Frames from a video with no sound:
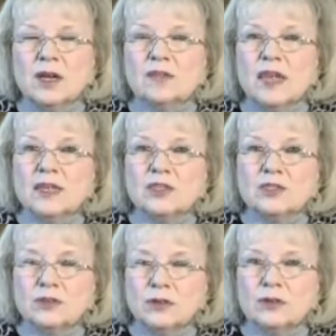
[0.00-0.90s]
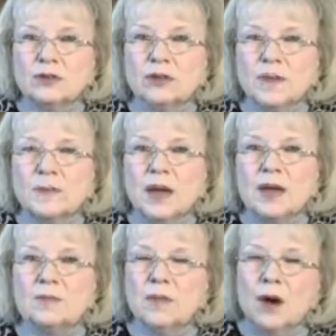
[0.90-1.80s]
That is true,
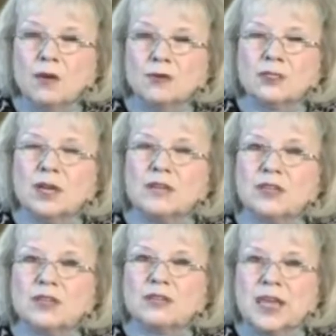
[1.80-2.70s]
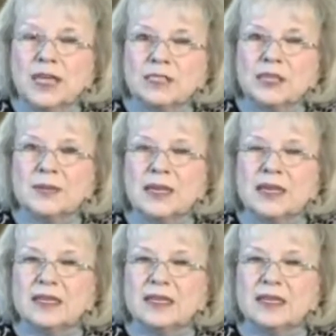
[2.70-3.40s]
but most of the New Testament